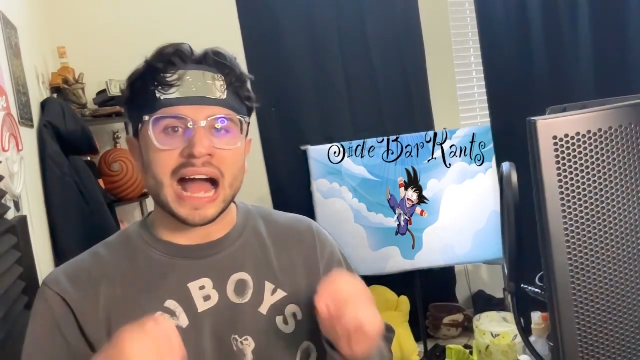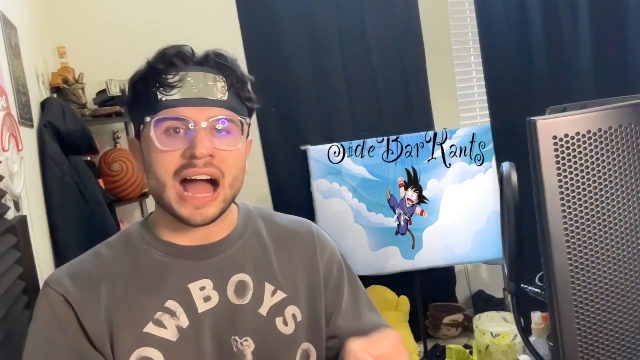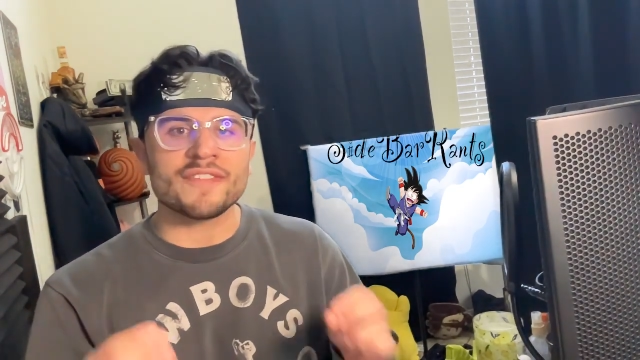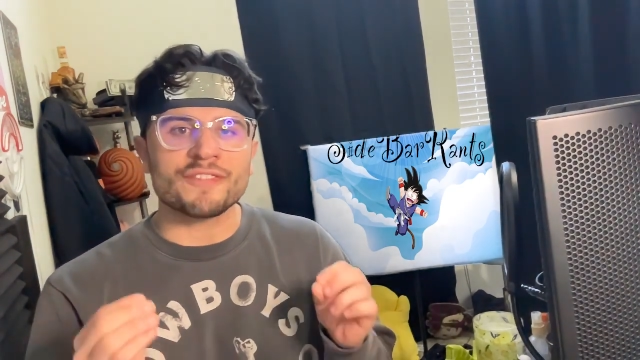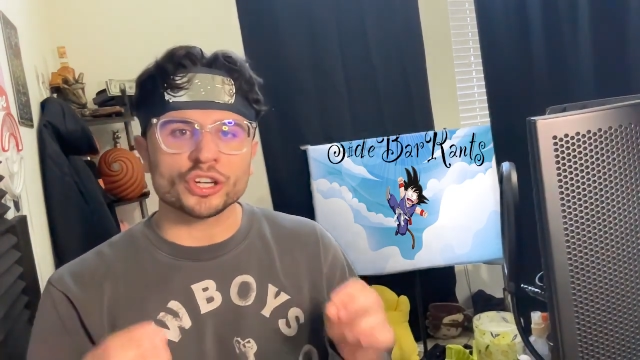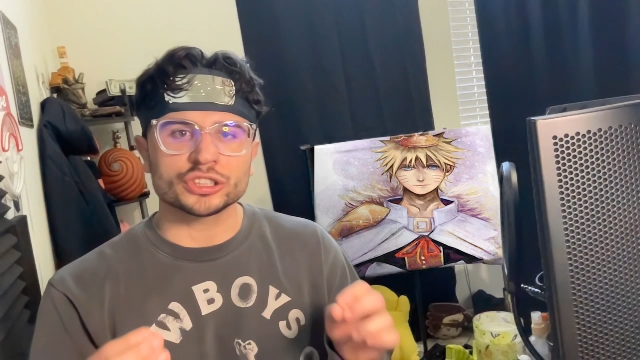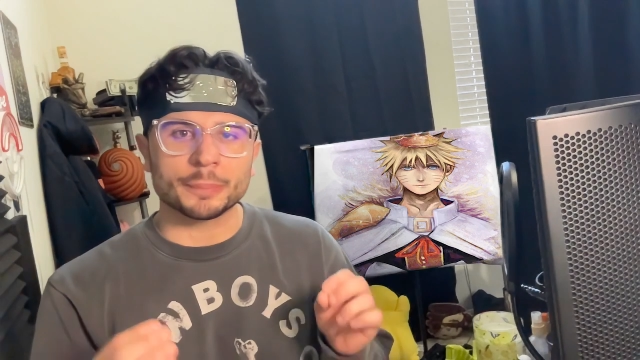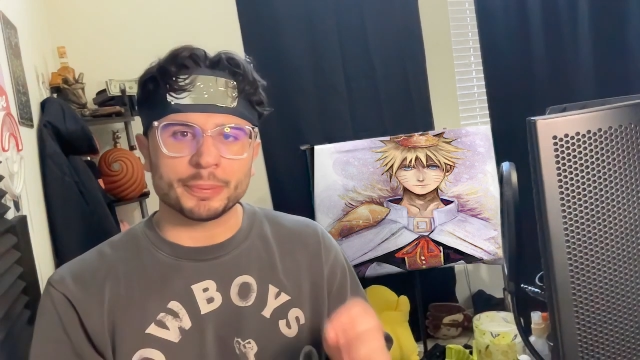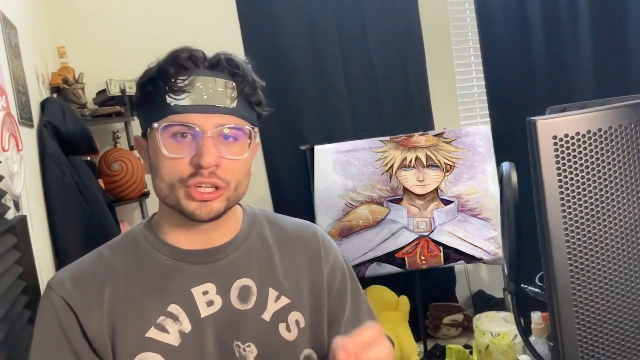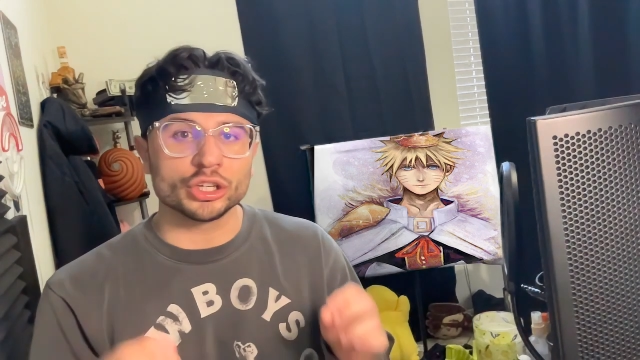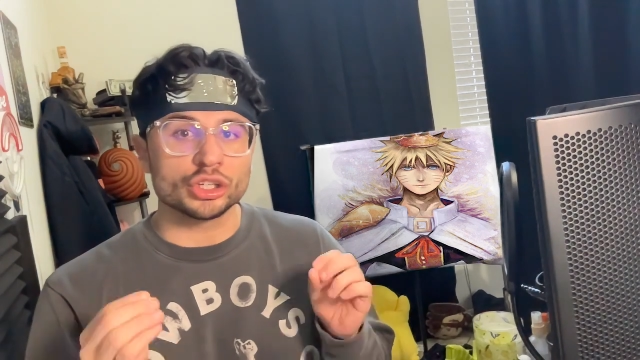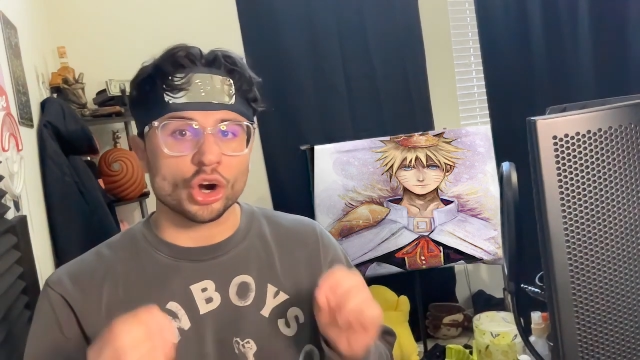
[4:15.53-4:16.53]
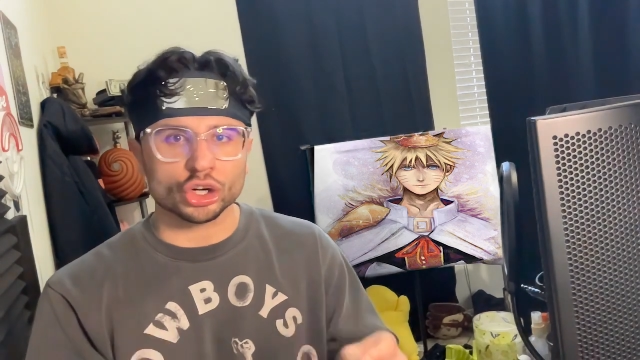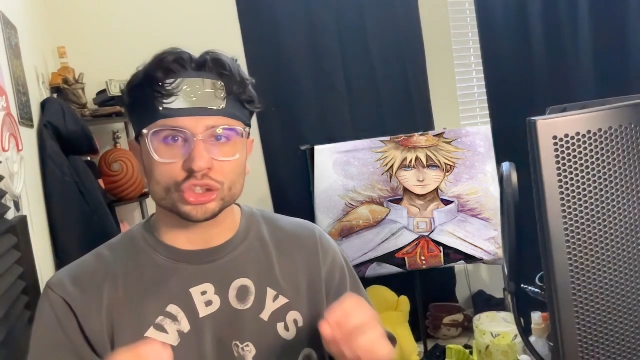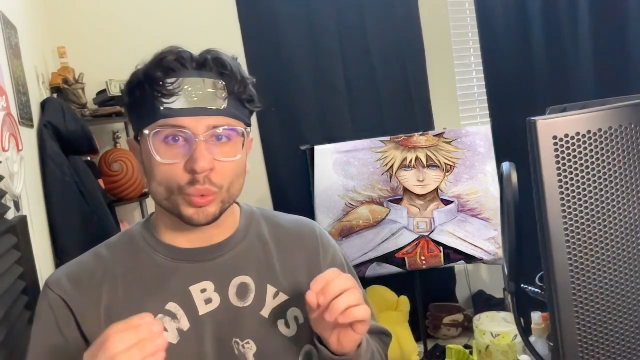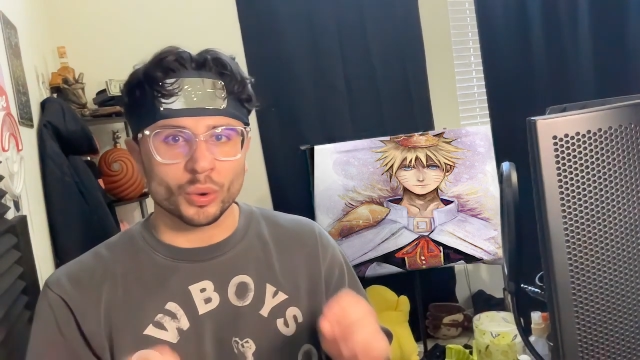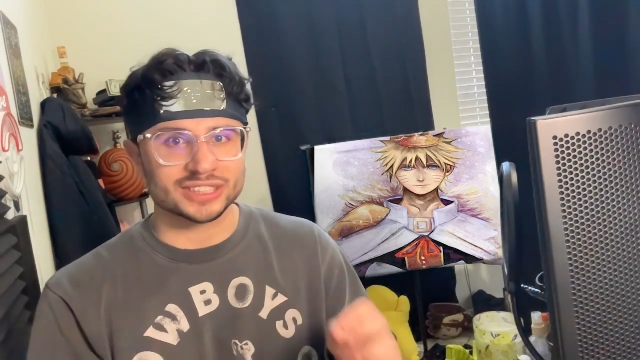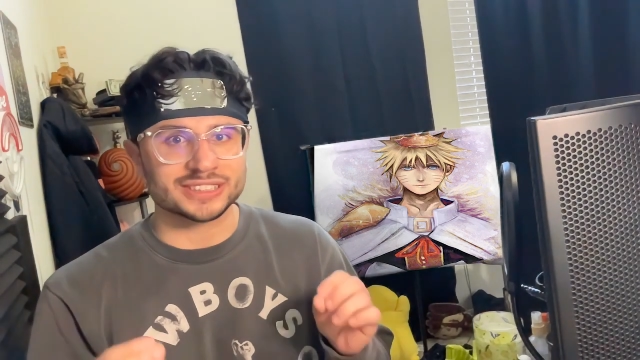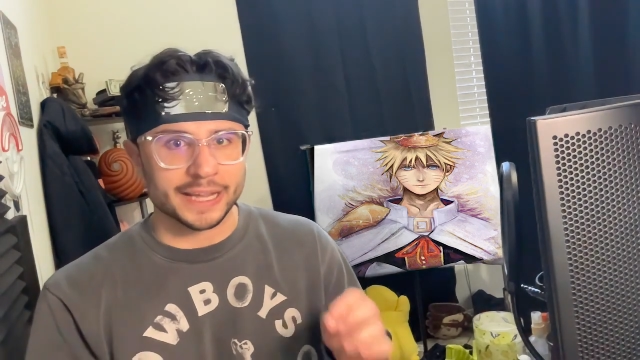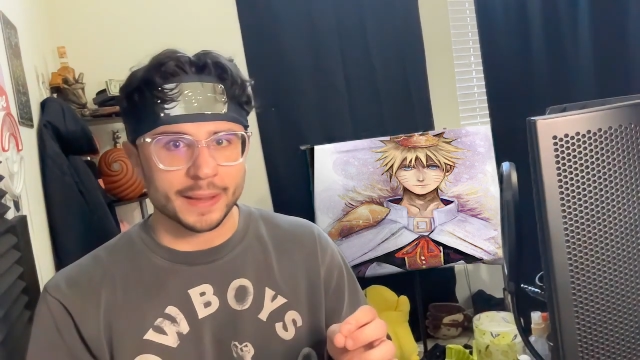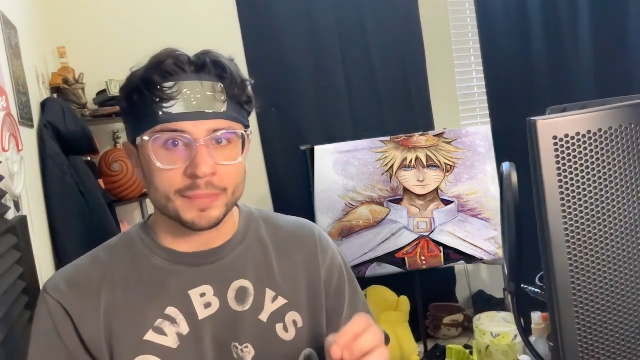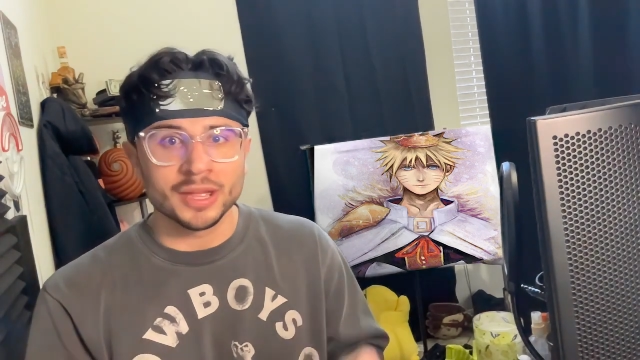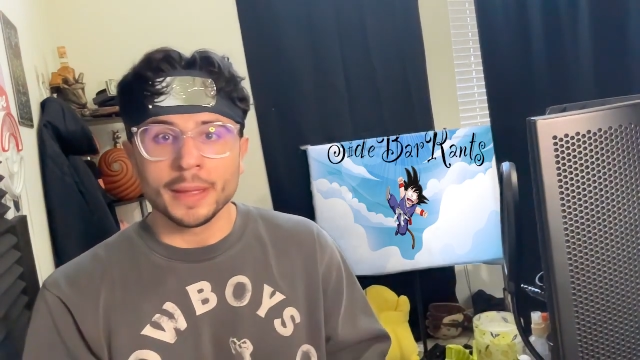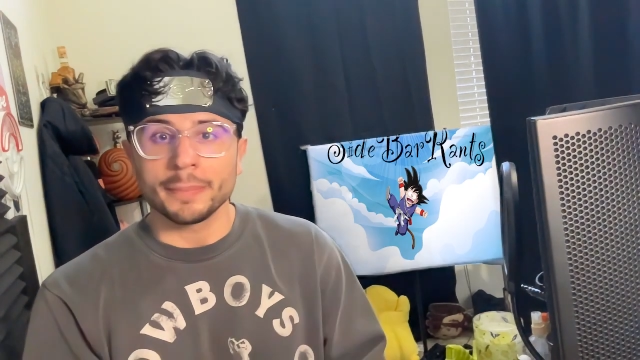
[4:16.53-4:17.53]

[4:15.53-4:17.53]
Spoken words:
how far superior Naruto was to him,